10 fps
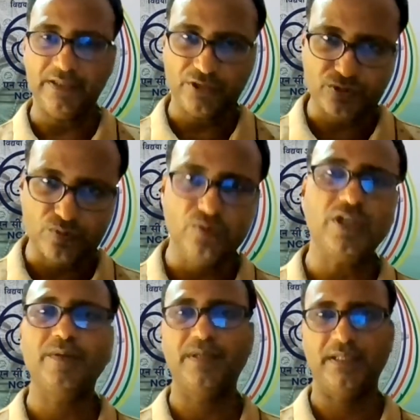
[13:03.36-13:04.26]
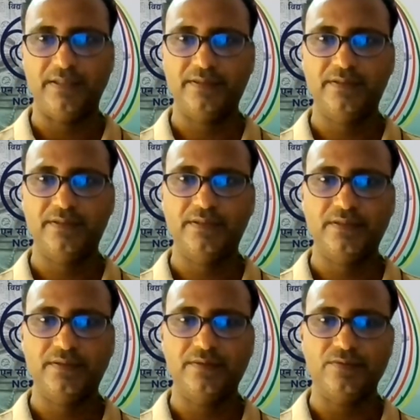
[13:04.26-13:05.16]
At the school level,
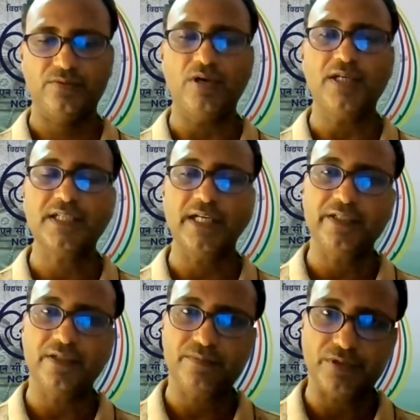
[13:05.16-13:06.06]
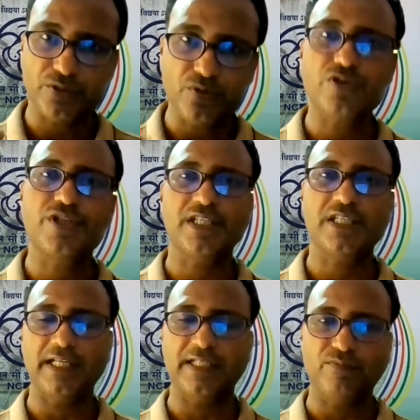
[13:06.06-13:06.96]
what kind of
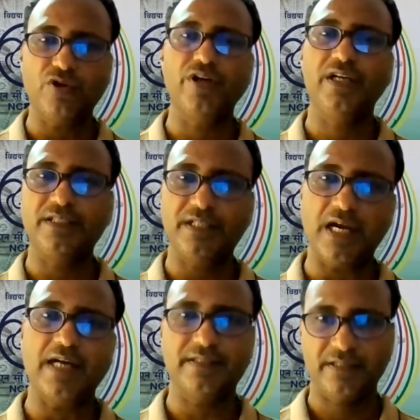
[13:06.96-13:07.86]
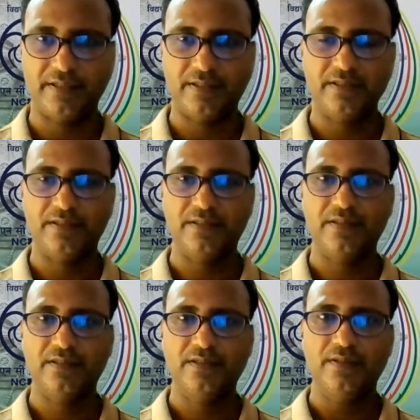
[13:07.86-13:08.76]
resources like model charts
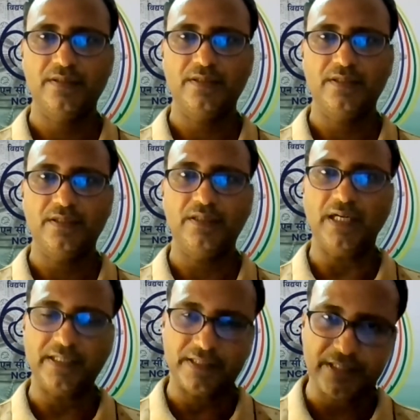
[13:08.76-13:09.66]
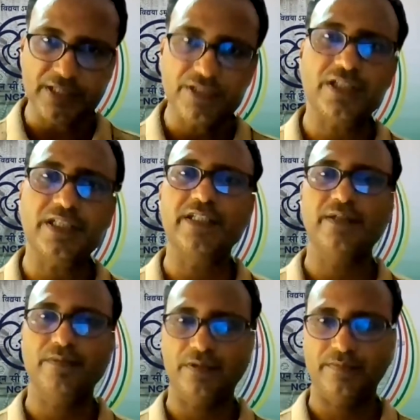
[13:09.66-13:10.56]
that a teacher can
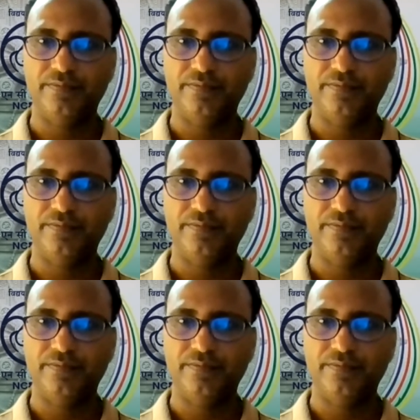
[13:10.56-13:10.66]
develop?